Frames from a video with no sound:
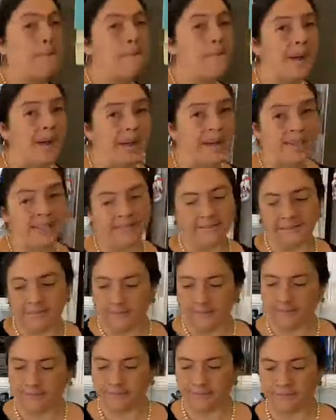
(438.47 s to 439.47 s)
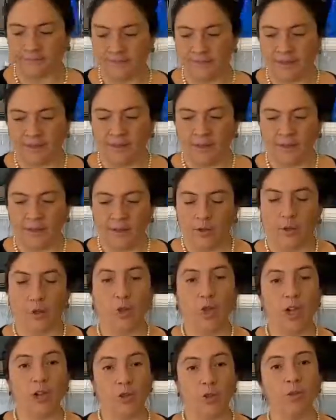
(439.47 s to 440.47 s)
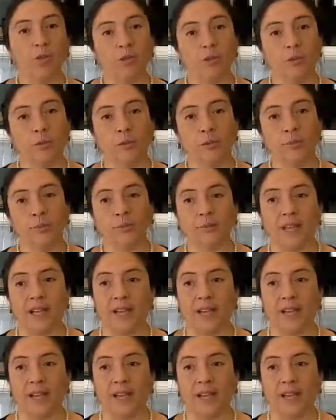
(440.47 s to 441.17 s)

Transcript: But you get used to.